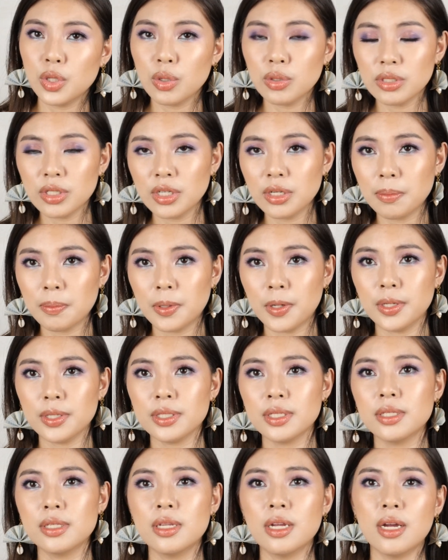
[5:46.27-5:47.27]
Those are the
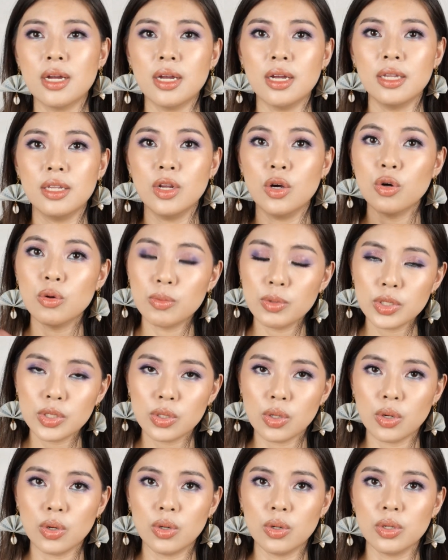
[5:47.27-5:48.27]
products na naubos
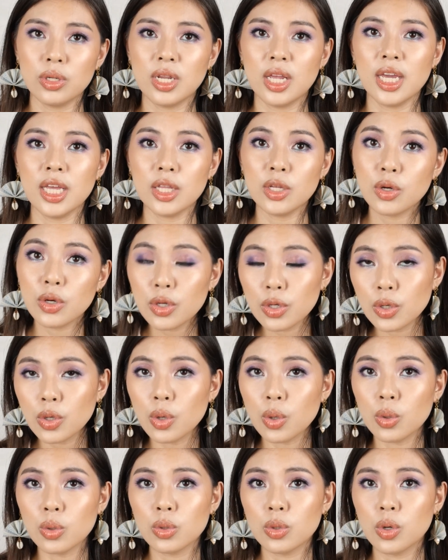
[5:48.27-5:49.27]
ko, na-hit ko yung
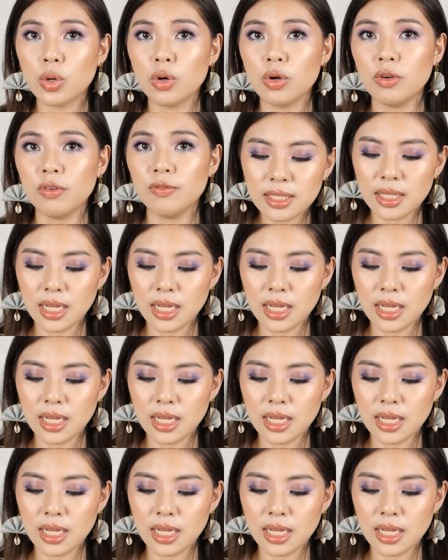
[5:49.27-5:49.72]
goal ko.